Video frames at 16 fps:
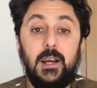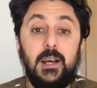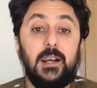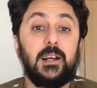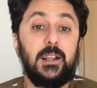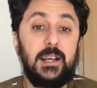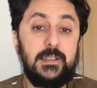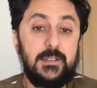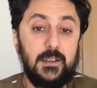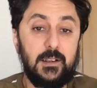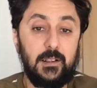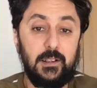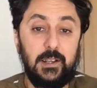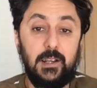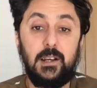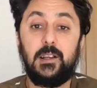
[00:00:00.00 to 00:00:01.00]

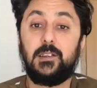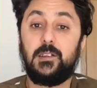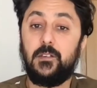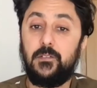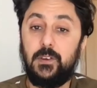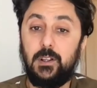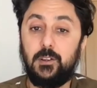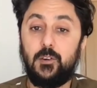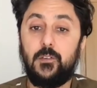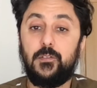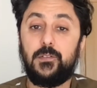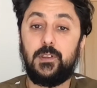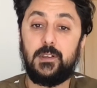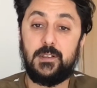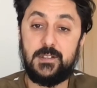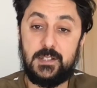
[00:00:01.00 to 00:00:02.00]
Classically, the field of
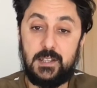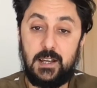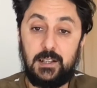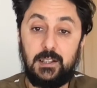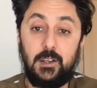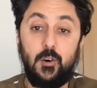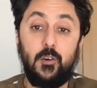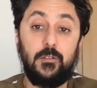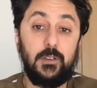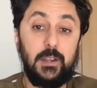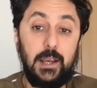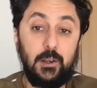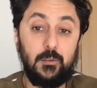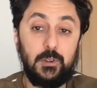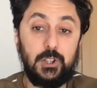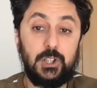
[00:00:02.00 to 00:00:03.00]
the study of
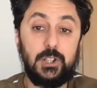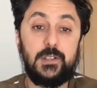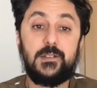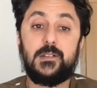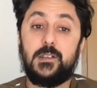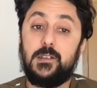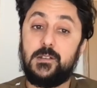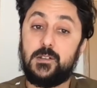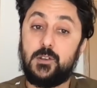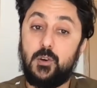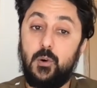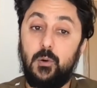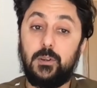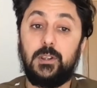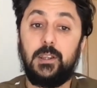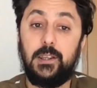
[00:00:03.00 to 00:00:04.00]
languages is
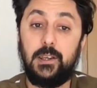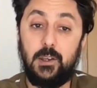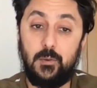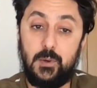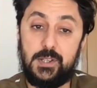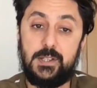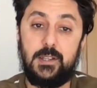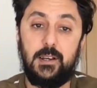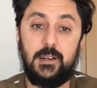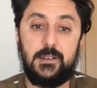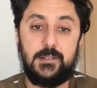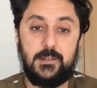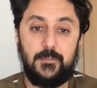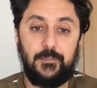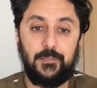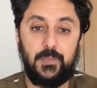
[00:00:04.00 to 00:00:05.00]
called linguistics.
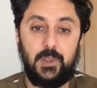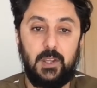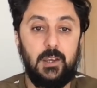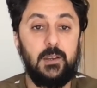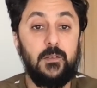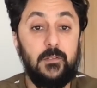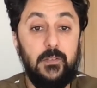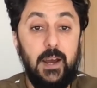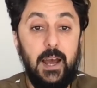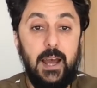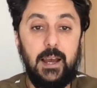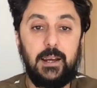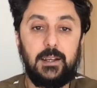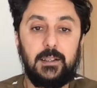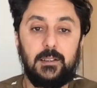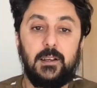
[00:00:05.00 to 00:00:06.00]
In
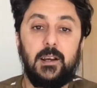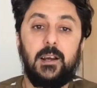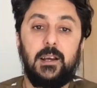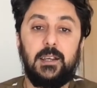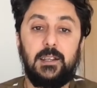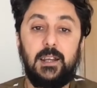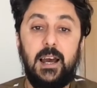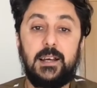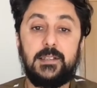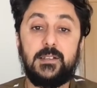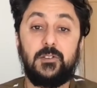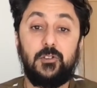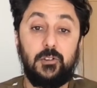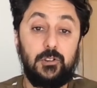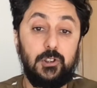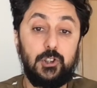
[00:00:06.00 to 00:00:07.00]
fact, it has a
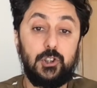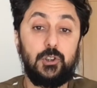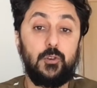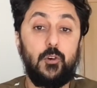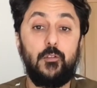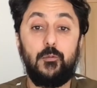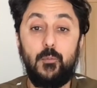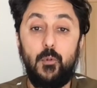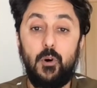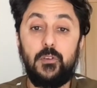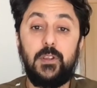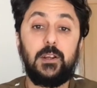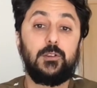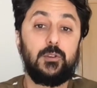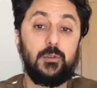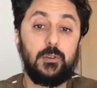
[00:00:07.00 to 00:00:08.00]
tradition of more
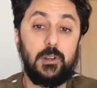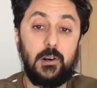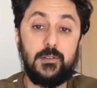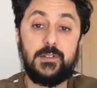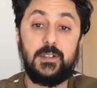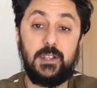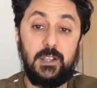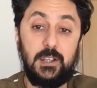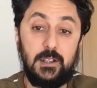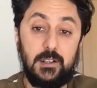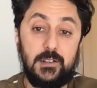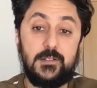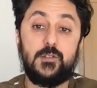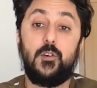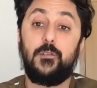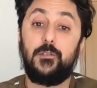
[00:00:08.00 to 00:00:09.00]
than 2000
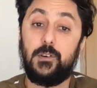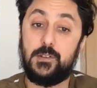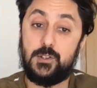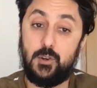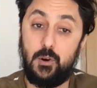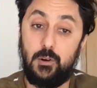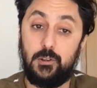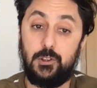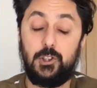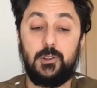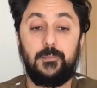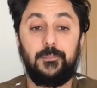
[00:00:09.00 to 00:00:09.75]
years of research.